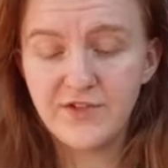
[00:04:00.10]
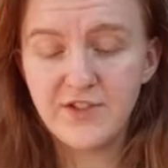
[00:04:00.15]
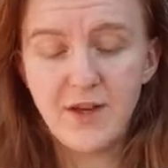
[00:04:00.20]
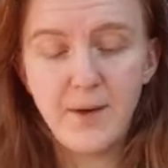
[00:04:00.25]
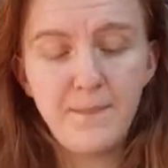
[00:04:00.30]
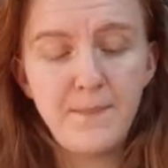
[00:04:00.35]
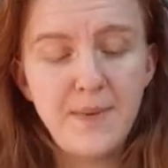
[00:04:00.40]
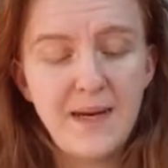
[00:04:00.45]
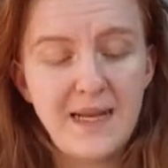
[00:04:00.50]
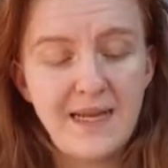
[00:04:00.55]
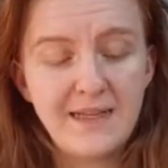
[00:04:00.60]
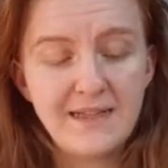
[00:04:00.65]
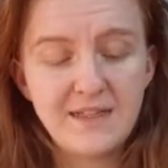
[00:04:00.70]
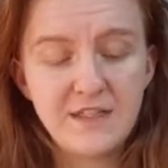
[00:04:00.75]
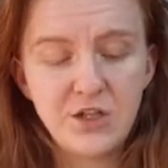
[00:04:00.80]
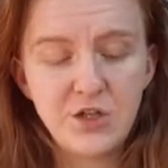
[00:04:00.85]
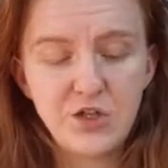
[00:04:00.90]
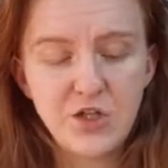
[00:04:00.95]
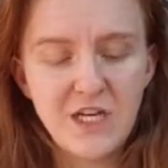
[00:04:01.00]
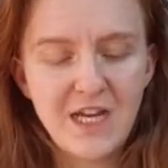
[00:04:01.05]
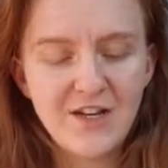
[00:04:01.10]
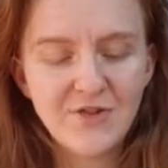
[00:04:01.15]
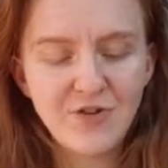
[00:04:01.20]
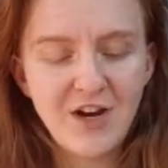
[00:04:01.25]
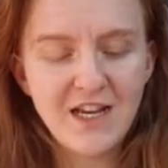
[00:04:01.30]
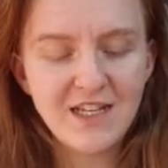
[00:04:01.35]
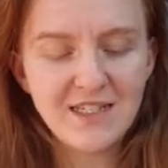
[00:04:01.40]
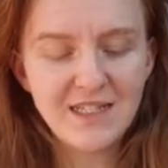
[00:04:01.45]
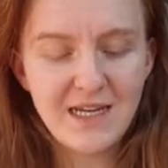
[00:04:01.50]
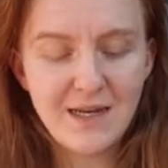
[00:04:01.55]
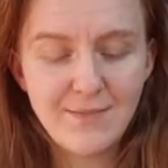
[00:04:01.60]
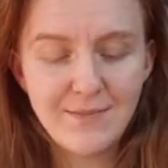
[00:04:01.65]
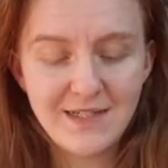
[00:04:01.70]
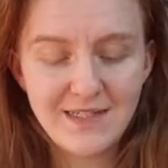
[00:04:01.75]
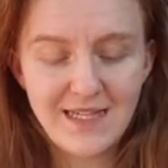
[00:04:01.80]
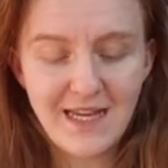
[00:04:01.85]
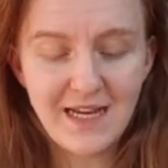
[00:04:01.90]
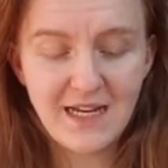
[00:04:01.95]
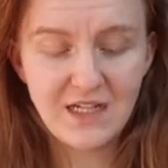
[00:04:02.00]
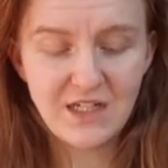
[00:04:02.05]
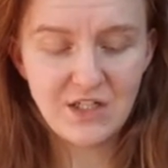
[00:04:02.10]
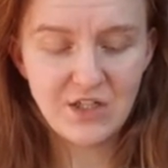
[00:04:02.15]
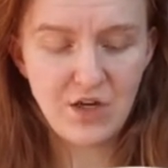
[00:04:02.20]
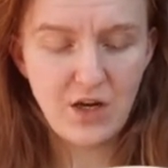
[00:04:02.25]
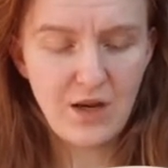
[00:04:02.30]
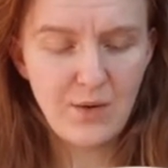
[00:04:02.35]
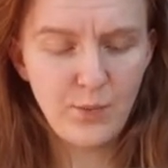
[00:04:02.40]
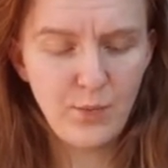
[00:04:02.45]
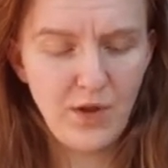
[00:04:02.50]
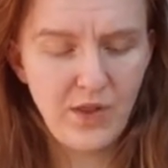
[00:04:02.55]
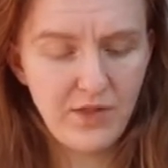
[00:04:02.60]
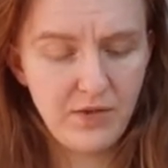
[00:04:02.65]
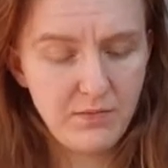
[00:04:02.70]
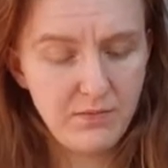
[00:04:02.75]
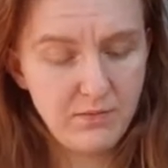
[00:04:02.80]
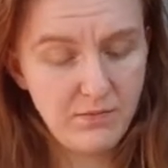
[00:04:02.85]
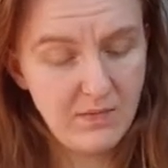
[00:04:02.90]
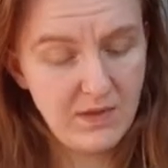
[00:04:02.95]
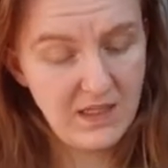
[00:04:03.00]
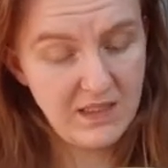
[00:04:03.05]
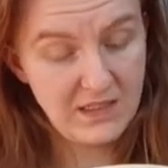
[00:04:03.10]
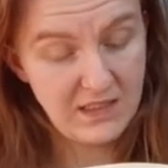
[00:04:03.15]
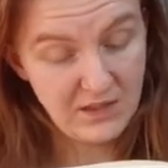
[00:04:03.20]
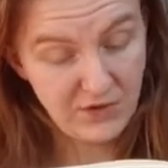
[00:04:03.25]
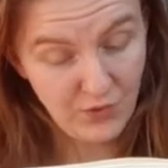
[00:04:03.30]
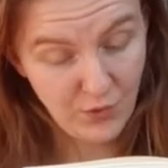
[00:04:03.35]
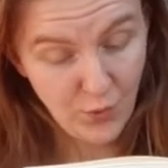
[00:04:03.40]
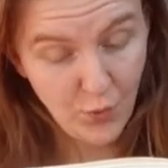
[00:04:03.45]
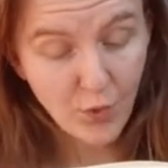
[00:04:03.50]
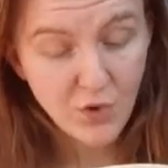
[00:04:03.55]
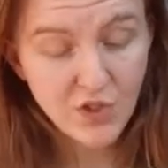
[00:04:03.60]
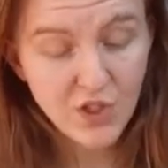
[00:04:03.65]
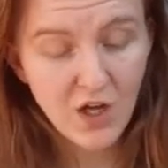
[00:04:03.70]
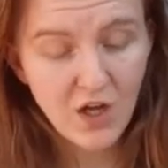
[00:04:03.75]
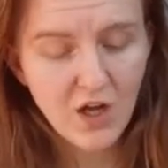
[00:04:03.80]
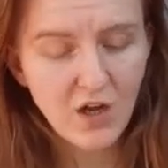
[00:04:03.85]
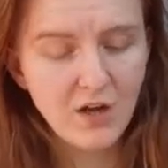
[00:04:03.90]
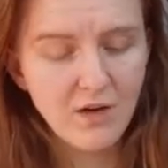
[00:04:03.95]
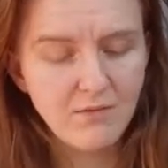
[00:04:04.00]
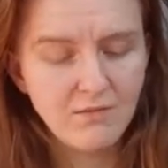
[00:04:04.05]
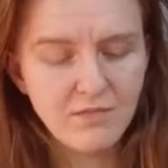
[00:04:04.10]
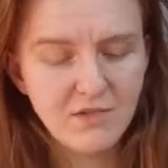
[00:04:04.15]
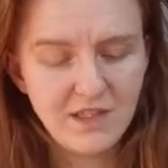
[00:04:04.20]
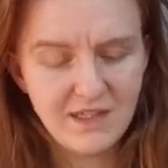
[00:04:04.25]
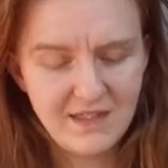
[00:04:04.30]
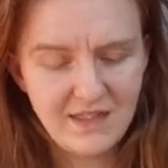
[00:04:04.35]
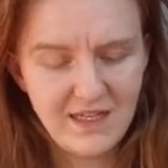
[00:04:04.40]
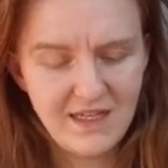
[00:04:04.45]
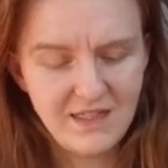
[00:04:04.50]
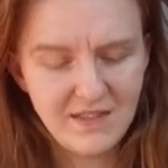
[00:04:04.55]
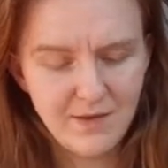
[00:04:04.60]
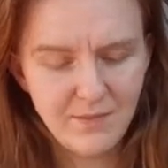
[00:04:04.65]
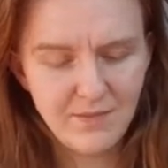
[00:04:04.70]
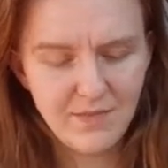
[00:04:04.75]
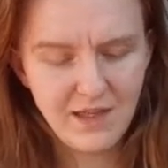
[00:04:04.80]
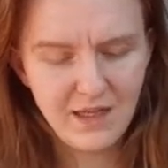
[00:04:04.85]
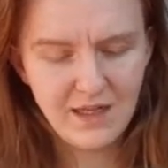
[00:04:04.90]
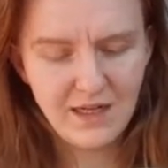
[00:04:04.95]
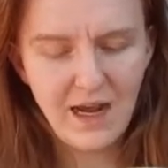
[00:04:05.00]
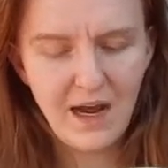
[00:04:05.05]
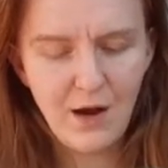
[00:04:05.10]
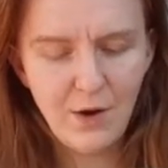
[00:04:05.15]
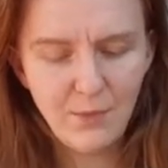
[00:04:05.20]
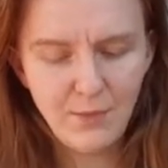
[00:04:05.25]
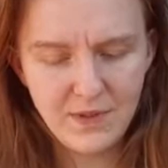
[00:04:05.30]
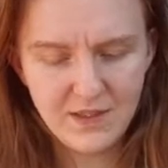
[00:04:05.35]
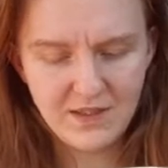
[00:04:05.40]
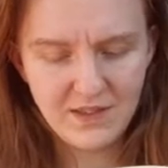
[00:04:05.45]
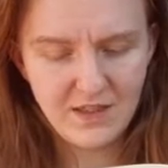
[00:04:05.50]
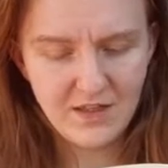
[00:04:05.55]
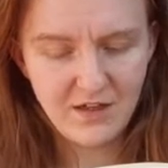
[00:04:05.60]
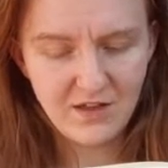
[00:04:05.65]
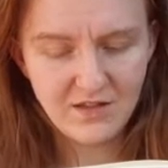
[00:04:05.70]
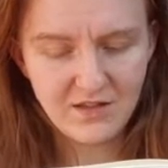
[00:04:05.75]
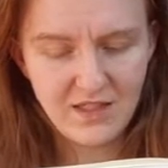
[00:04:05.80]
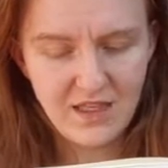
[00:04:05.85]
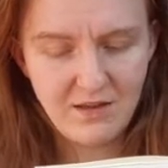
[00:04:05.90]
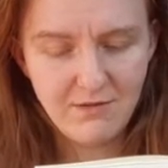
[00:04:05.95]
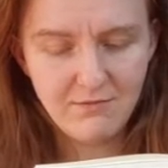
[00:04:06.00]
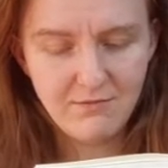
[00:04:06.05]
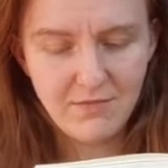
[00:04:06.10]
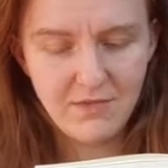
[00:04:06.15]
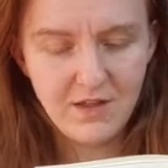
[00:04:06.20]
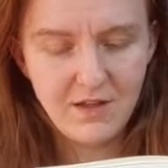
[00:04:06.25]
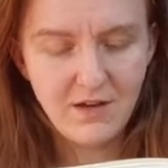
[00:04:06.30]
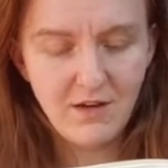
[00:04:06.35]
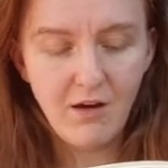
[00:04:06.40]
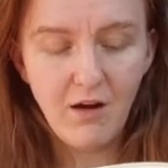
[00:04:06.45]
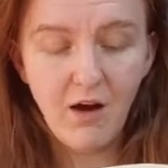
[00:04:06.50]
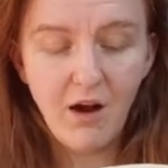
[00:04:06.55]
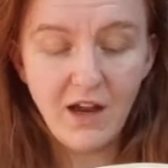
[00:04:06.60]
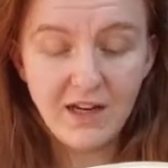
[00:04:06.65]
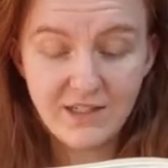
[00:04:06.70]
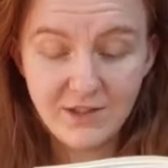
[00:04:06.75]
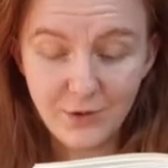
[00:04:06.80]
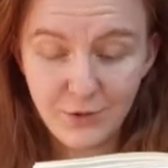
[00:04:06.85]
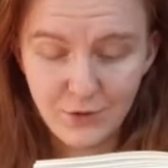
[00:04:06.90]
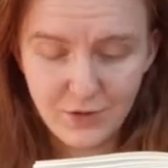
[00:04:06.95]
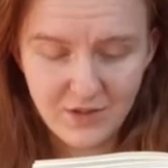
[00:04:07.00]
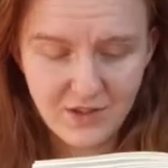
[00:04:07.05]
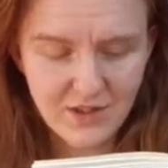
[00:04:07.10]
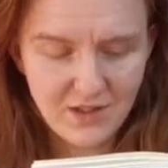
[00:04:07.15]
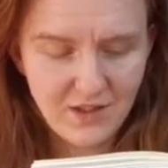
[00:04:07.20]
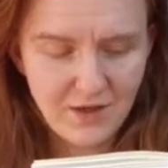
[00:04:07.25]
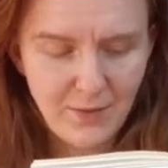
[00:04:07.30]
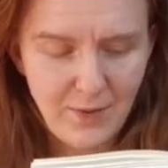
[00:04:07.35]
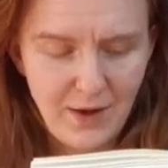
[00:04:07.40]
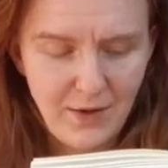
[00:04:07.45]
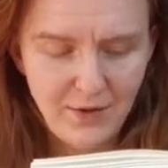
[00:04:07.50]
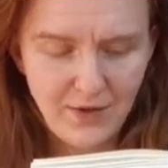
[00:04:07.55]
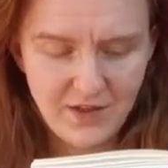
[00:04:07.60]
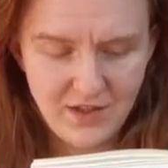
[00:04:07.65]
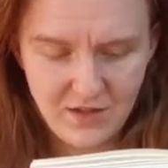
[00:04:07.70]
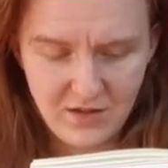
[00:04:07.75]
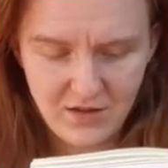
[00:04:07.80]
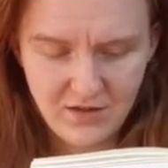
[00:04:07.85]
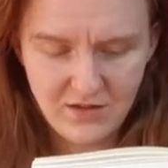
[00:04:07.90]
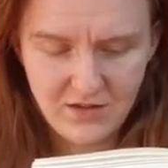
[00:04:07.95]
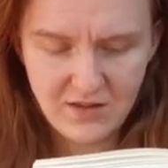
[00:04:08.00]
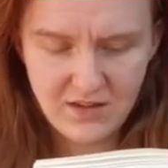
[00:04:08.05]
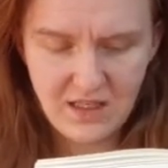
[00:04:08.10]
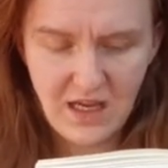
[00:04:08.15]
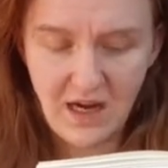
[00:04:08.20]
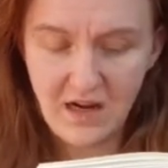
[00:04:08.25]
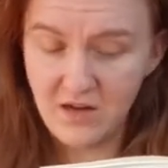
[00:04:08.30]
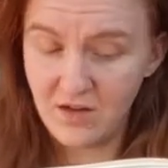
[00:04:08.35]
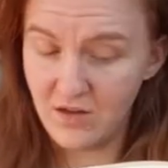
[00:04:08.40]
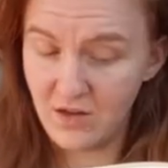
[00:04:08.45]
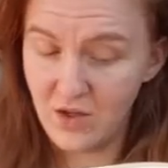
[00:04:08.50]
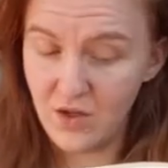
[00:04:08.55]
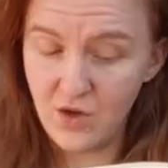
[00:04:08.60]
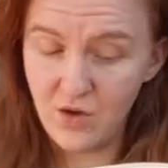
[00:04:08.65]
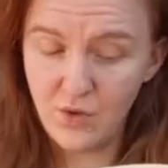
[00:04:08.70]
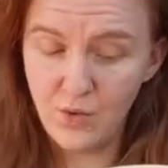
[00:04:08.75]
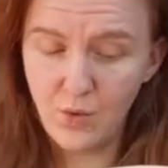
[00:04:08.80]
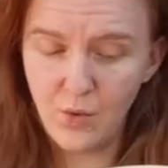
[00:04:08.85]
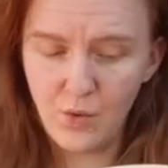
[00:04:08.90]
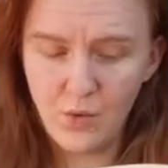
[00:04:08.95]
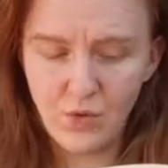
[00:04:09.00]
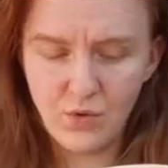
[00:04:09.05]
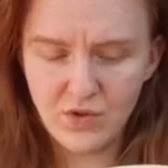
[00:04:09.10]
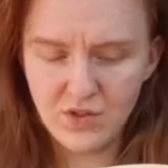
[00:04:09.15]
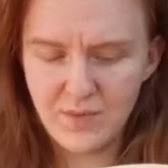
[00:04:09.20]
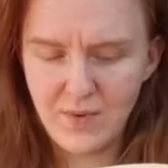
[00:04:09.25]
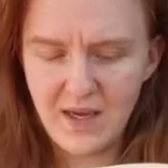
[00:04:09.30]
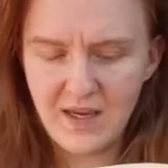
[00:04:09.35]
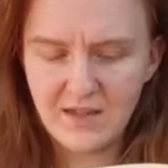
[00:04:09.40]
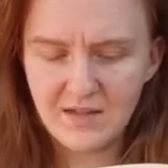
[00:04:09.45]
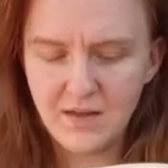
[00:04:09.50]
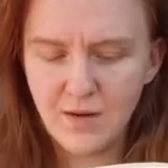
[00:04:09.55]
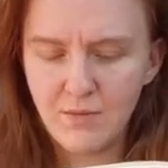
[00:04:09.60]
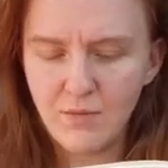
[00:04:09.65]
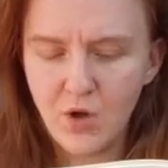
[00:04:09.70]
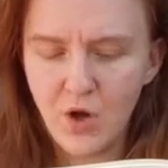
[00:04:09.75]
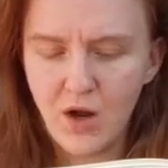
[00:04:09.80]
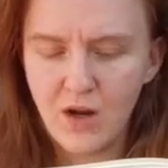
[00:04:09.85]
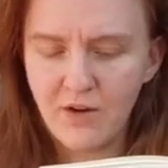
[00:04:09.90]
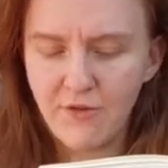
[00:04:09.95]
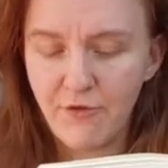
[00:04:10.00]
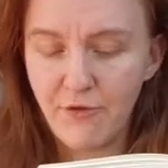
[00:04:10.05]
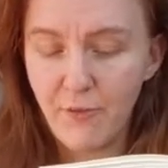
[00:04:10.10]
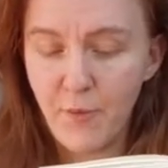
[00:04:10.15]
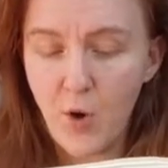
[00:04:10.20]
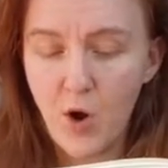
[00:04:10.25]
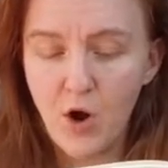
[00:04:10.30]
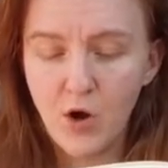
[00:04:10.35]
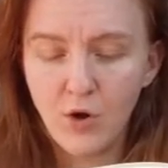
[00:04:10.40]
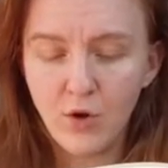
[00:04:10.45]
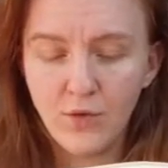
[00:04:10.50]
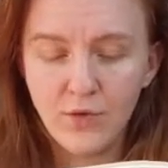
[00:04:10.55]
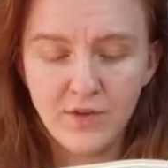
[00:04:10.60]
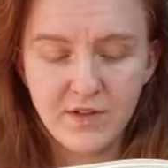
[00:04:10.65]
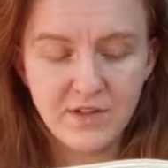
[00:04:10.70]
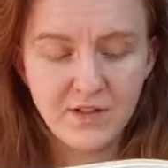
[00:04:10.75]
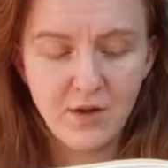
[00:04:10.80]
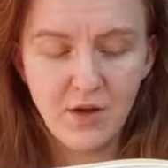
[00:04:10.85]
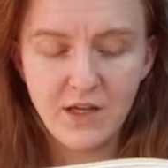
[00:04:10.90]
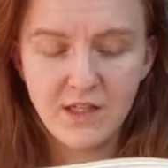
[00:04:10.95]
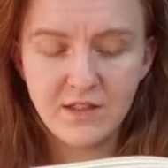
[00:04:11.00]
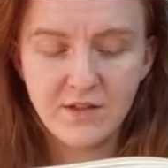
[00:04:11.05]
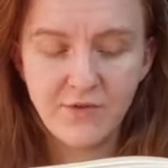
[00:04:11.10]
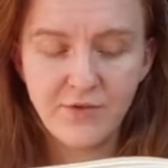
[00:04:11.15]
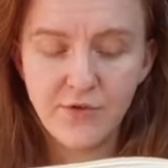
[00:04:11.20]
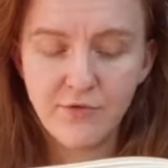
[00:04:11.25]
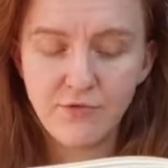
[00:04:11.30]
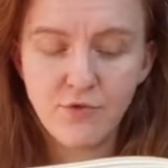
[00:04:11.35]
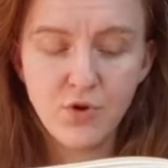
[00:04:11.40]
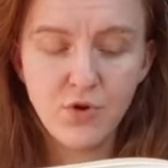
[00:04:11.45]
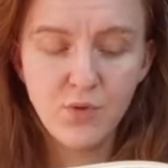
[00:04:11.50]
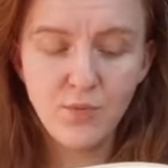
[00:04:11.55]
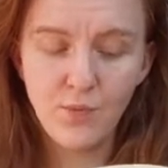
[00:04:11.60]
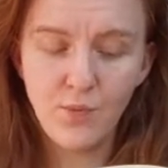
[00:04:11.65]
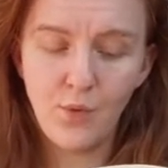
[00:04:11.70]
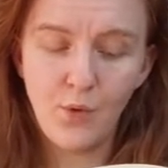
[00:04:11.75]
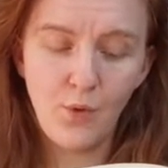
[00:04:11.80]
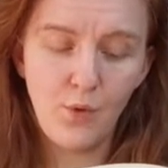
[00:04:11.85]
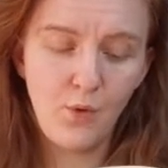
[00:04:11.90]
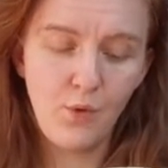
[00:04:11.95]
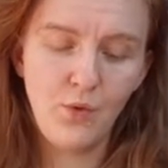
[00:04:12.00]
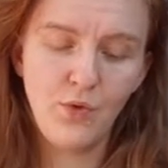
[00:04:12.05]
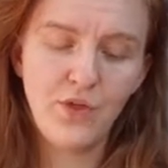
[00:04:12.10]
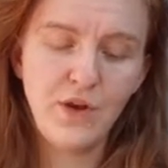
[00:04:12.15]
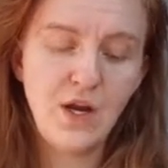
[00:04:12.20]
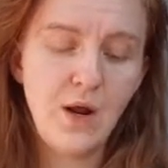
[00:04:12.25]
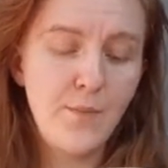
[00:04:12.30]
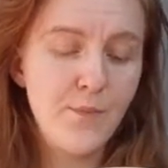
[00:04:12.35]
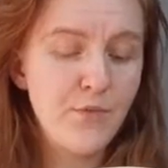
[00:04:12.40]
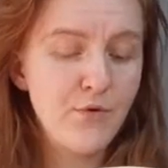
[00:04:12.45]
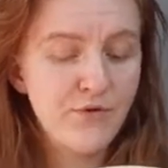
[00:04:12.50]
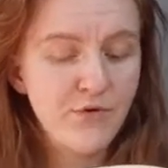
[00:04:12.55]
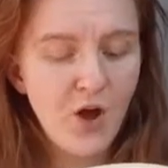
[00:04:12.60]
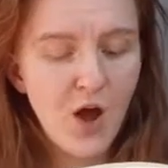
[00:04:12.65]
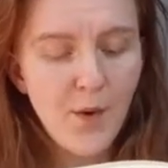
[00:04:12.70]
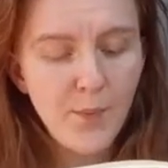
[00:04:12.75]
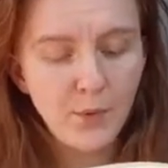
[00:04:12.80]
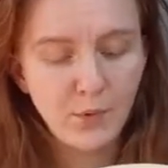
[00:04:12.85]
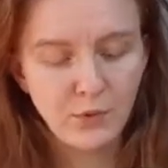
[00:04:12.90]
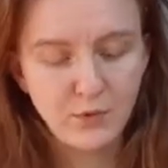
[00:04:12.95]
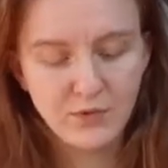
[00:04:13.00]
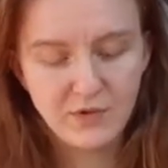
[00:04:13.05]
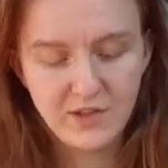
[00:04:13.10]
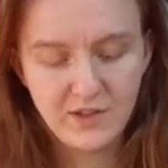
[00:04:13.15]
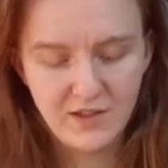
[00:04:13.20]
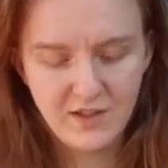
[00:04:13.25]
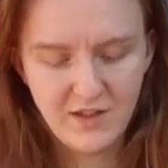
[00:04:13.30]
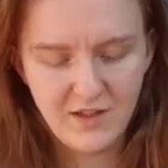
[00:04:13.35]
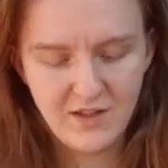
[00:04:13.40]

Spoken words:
some minutes, she addressed him a second time with, "It is your turn to say something now, Mr. Darcy. I talked about the dance, and you ought to make some kind of remark on the size of the room, or the number of couples."